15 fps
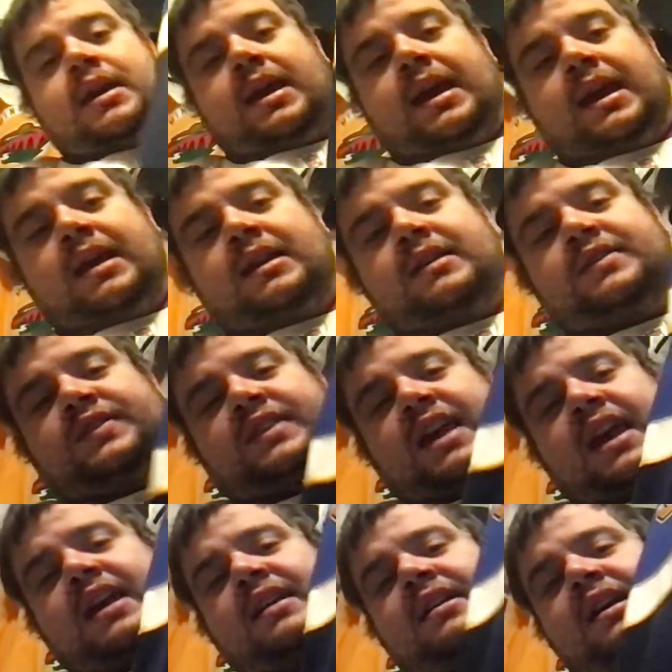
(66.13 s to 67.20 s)
It is
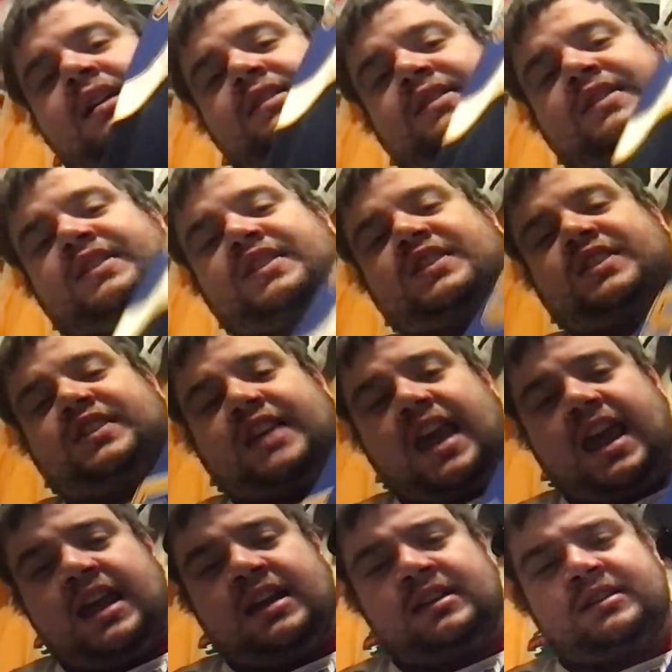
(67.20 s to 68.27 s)
a
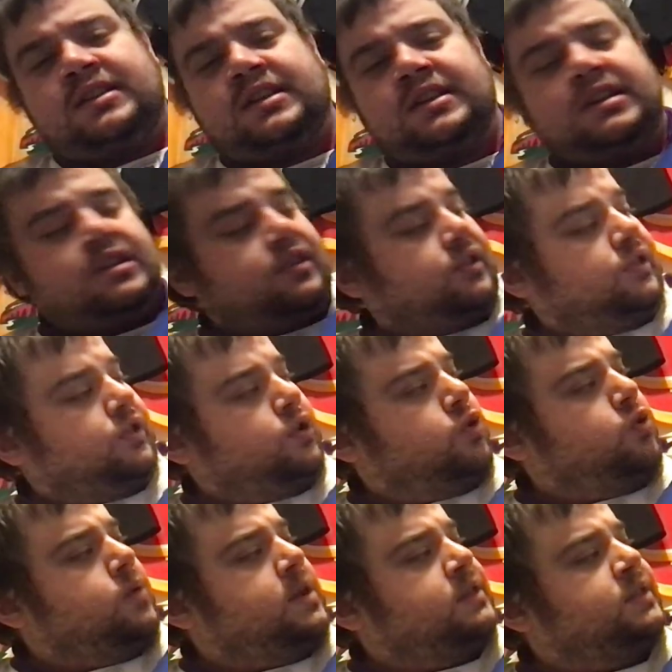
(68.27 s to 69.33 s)
St.
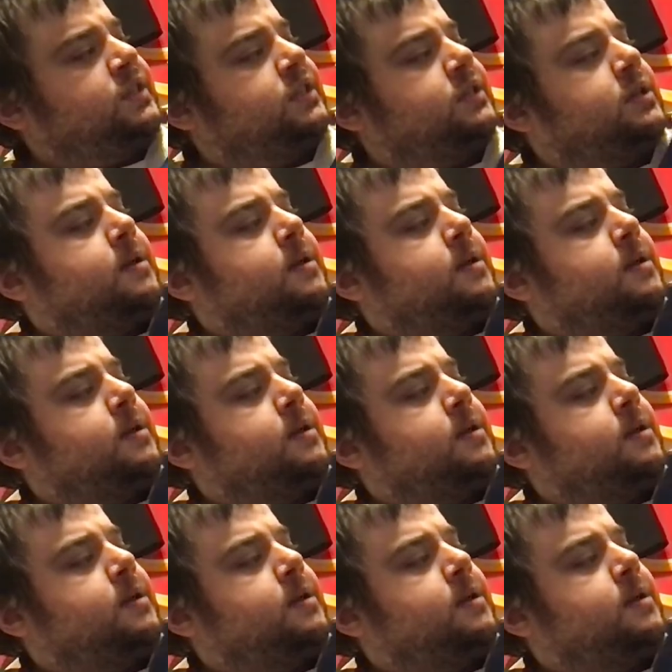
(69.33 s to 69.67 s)
Louis